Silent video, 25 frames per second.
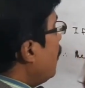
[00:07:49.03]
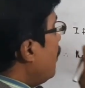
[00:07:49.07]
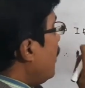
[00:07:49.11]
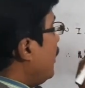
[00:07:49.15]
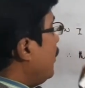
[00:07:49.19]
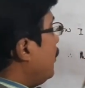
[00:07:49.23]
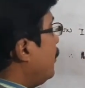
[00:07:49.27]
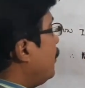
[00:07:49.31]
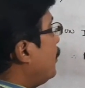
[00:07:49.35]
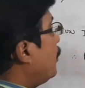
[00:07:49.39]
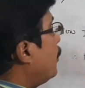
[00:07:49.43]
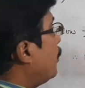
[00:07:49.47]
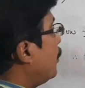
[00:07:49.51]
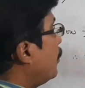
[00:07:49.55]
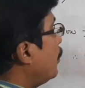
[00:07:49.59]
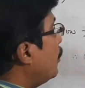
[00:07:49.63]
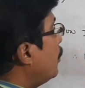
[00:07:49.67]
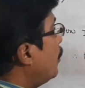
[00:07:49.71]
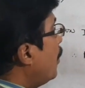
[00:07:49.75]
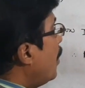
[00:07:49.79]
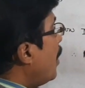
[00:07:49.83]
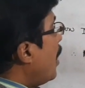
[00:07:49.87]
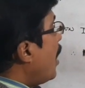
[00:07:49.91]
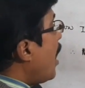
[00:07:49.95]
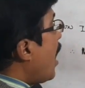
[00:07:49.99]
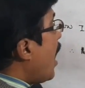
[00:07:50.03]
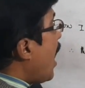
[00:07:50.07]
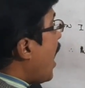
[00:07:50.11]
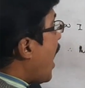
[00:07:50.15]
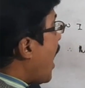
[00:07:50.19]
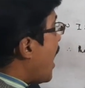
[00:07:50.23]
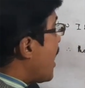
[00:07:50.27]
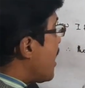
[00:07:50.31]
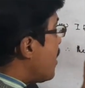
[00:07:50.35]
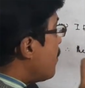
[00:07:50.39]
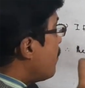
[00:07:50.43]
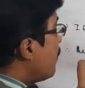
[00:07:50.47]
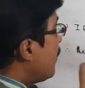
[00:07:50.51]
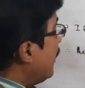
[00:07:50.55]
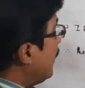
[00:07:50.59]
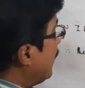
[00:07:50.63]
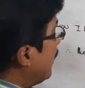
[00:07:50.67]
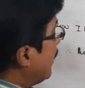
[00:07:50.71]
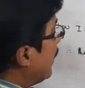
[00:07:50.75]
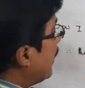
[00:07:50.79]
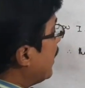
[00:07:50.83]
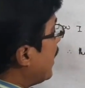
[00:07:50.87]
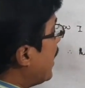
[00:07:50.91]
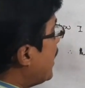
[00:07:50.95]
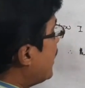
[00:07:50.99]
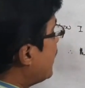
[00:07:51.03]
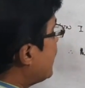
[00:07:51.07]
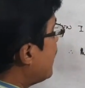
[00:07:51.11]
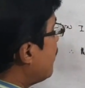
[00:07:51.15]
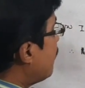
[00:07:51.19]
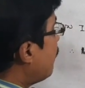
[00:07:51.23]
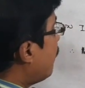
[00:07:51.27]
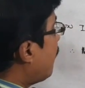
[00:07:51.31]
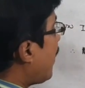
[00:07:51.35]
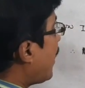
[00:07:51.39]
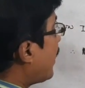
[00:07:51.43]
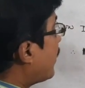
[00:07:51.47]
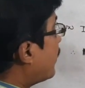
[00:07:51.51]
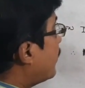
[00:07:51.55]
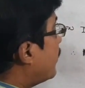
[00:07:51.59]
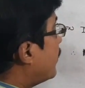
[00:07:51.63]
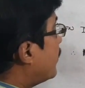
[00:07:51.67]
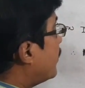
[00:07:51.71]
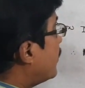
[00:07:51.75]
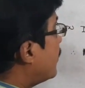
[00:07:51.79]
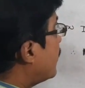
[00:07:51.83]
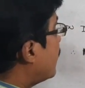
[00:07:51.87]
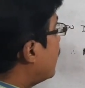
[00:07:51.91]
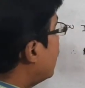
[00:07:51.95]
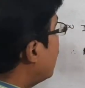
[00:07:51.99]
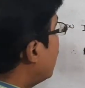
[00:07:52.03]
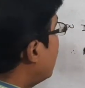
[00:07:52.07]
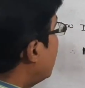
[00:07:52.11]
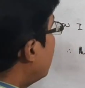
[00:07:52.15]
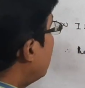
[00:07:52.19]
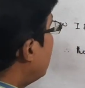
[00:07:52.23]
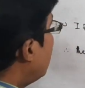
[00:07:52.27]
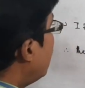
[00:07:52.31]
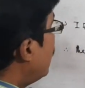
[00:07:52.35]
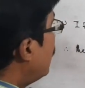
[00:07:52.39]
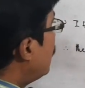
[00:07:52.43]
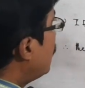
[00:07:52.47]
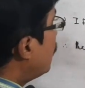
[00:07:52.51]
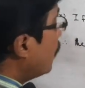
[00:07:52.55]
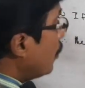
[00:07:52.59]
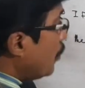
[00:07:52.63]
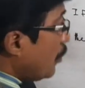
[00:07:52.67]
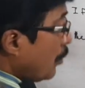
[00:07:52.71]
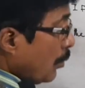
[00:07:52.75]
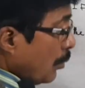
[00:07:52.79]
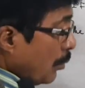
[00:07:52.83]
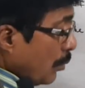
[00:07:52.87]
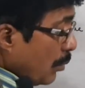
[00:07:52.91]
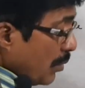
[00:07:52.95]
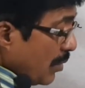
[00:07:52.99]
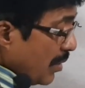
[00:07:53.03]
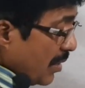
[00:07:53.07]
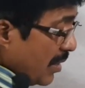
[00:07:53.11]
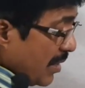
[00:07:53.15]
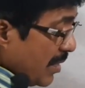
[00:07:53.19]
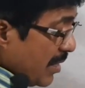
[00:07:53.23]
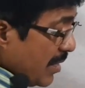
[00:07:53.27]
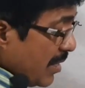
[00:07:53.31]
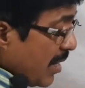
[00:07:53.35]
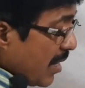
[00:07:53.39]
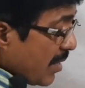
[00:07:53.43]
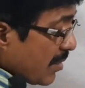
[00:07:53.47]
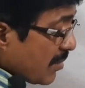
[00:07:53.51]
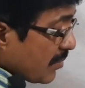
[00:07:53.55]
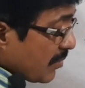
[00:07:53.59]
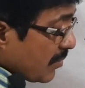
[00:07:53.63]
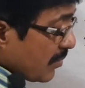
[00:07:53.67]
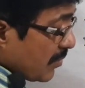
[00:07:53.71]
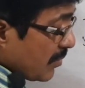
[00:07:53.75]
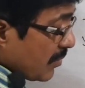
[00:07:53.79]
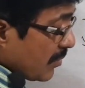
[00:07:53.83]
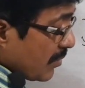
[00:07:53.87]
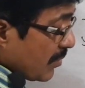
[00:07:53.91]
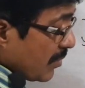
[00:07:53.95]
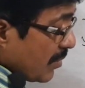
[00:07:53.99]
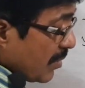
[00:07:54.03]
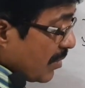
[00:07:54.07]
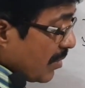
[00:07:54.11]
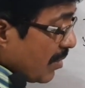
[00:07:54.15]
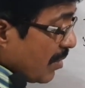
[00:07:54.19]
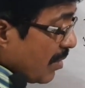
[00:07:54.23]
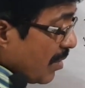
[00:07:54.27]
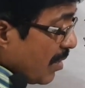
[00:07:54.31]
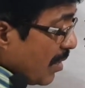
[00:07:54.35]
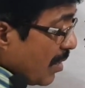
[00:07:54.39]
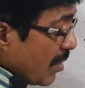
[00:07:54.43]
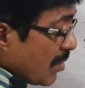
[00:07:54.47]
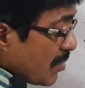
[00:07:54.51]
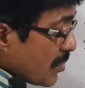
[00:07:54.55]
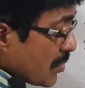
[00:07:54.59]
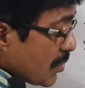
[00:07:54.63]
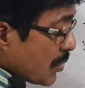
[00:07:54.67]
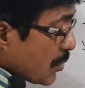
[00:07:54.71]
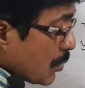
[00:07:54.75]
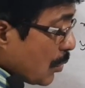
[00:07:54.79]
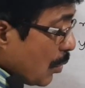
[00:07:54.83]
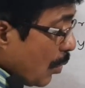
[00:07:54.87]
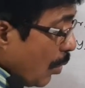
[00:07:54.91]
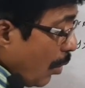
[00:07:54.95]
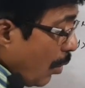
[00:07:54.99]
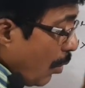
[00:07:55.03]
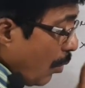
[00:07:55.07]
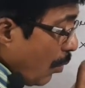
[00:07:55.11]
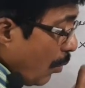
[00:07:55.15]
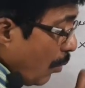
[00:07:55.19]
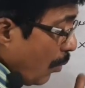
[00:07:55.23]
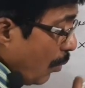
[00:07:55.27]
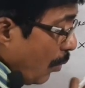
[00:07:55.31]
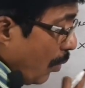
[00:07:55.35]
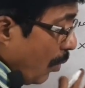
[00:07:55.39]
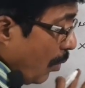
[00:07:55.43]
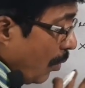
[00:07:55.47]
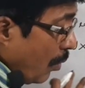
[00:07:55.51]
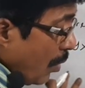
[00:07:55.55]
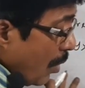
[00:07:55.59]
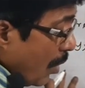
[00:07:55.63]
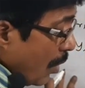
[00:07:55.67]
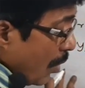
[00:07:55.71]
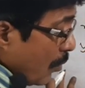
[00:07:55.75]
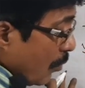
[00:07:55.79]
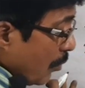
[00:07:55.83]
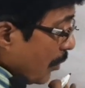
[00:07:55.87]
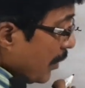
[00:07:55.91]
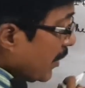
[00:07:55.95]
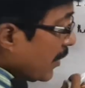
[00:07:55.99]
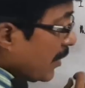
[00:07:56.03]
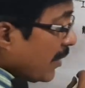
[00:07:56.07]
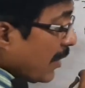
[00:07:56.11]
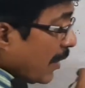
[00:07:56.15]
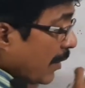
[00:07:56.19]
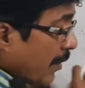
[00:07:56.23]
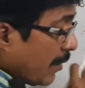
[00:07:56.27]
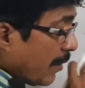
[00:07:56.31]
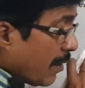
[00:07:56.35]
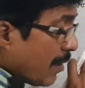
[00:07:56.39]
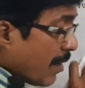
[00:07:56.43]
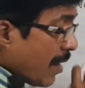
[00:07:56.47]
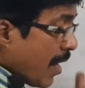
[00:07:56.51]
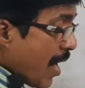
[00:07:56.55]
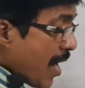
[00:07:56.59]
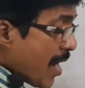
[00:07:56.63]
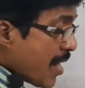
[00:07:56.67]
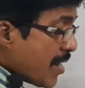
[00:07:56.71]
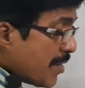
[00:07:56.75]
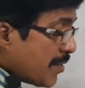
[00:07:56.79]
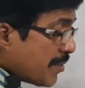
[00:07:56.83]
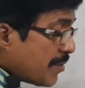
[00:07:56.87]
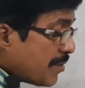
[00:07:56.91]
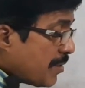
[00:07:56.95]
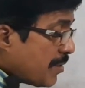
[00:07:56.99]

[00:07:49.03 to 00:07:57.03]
into if integrating factor into dx. So we can write